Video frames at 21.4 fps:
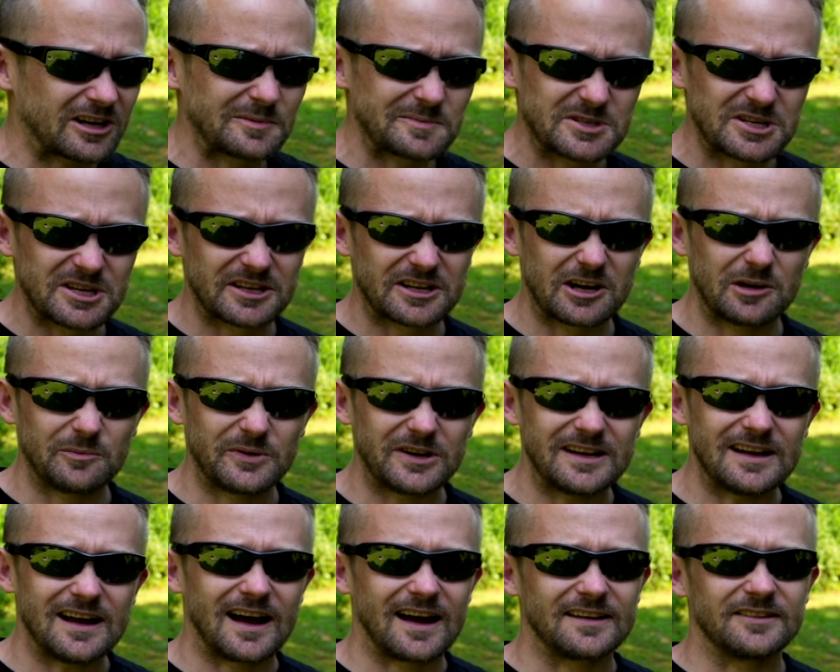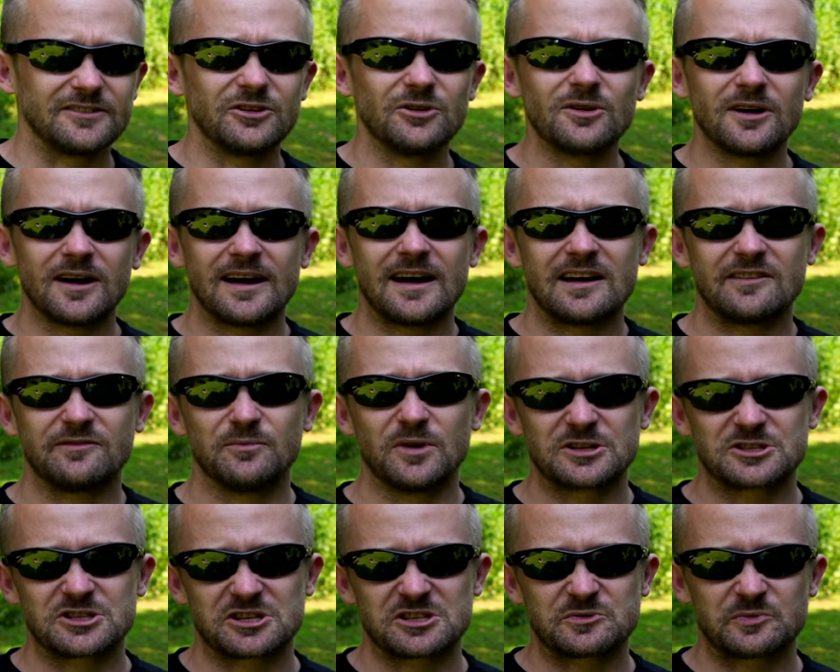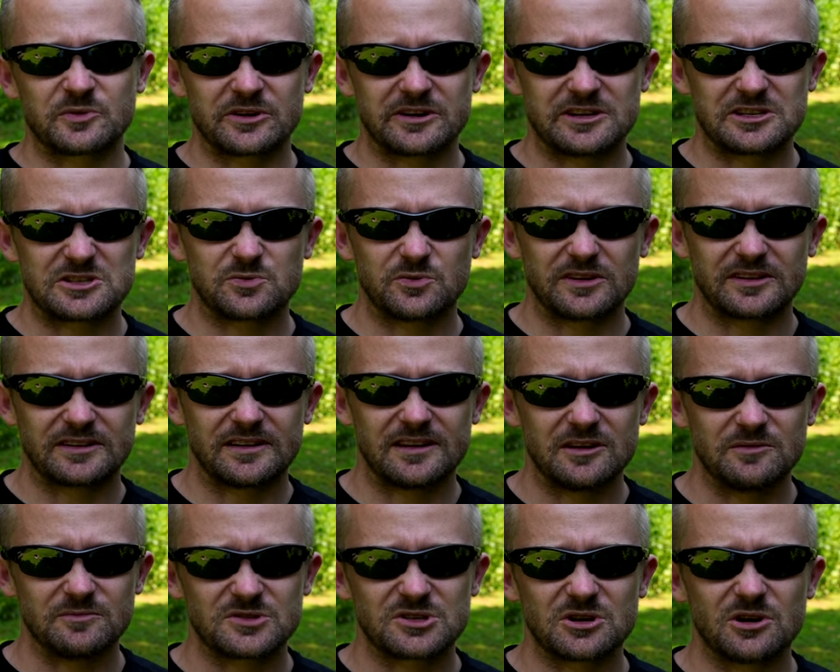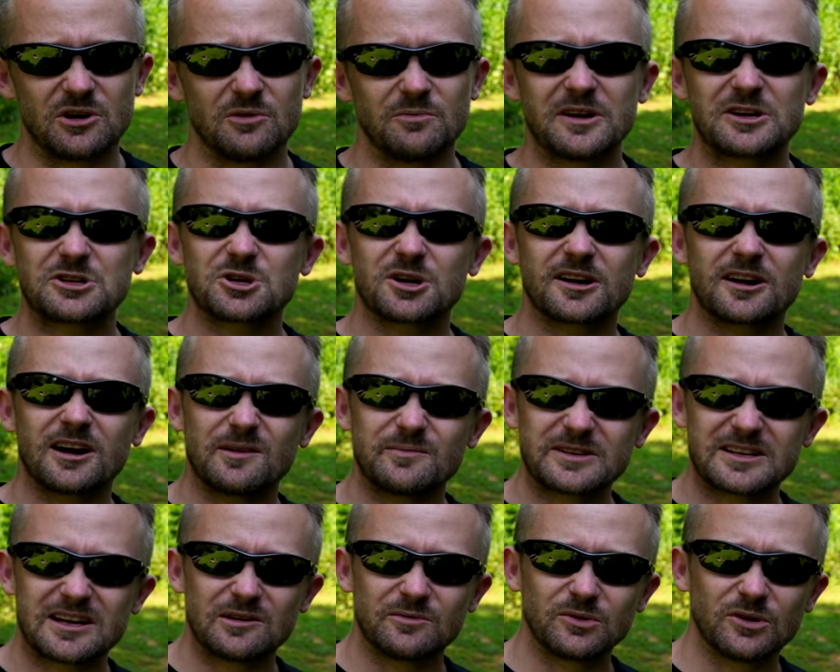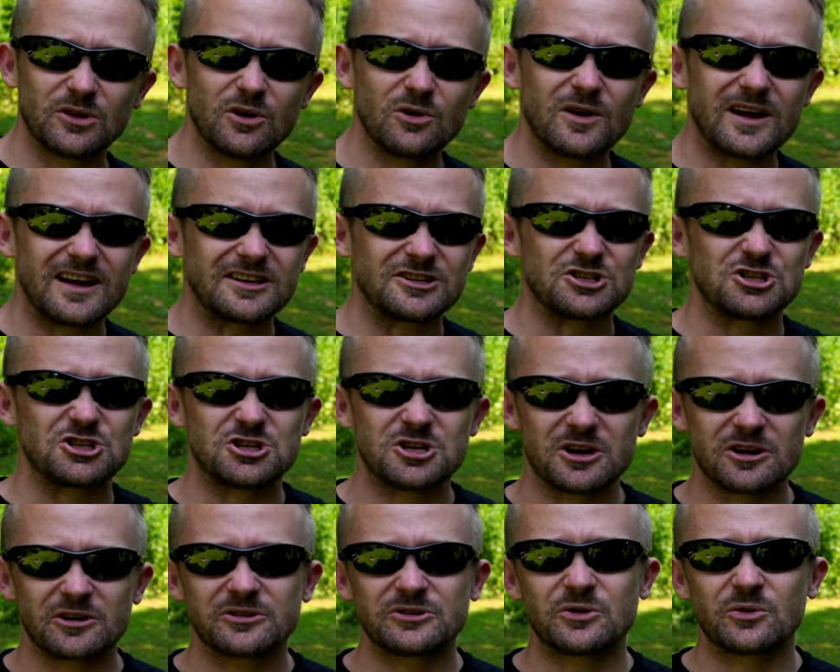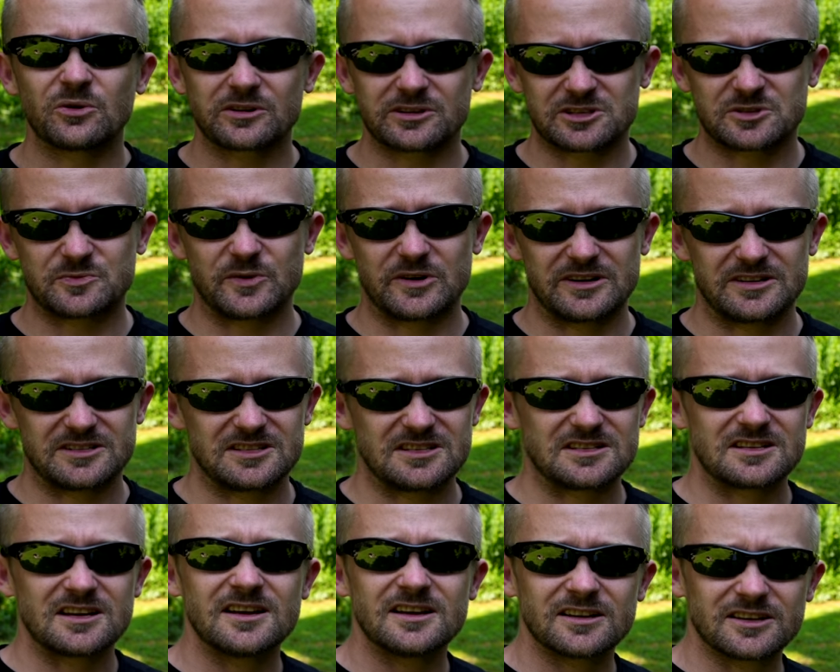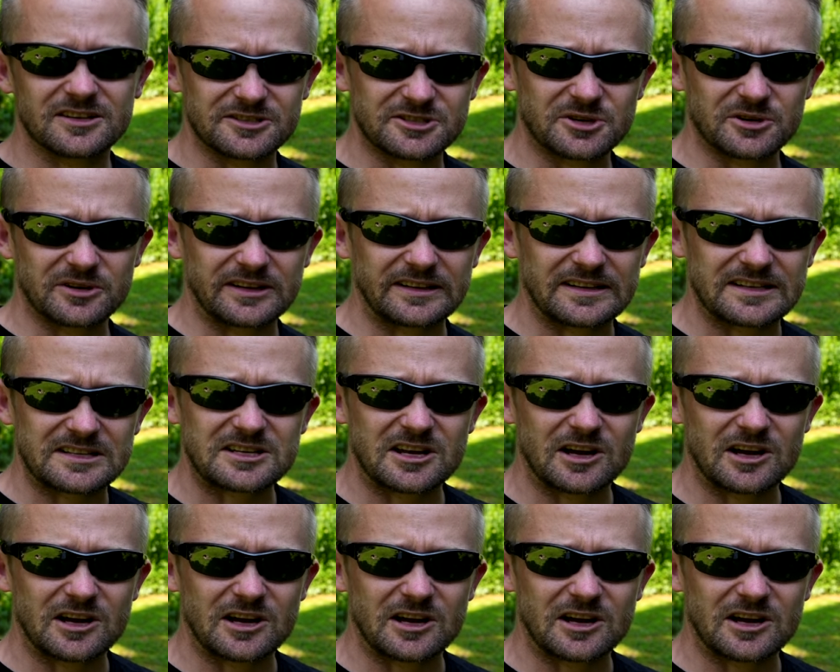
comes to the company, I do not have much experience with them, so make sure to comment down below and share your experiences concerning this